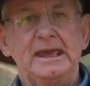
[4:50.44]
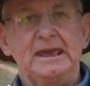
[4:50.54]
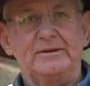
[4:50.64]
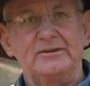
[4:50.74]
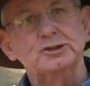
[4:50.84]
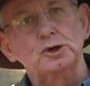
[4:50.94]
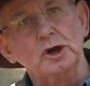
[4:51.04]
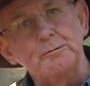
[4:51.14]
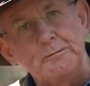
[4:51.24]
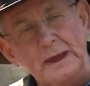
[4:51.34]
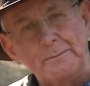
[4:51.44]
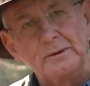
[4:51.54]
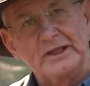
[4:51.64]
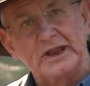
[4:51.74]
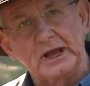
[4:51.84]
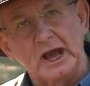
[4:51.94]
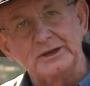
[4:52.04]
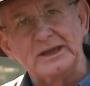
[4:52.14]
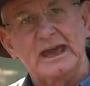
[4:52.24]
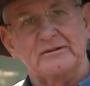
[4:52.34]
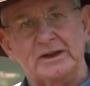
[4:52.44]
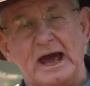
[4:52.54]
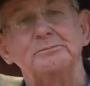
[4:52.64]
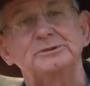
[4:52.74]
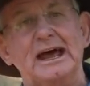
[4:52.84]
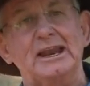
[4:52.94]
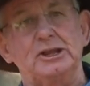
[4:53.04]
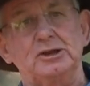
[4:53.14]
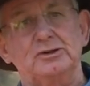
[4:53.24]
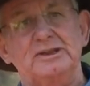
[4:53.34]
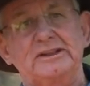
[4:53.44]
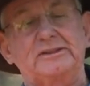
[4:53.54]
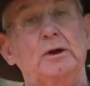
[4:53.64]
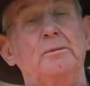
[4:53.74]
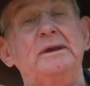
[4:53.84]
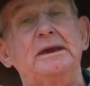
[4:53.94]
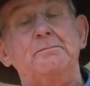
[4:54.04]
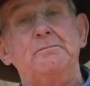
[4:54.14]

If it's good people that are going to heaven, I'm telling you that there'll be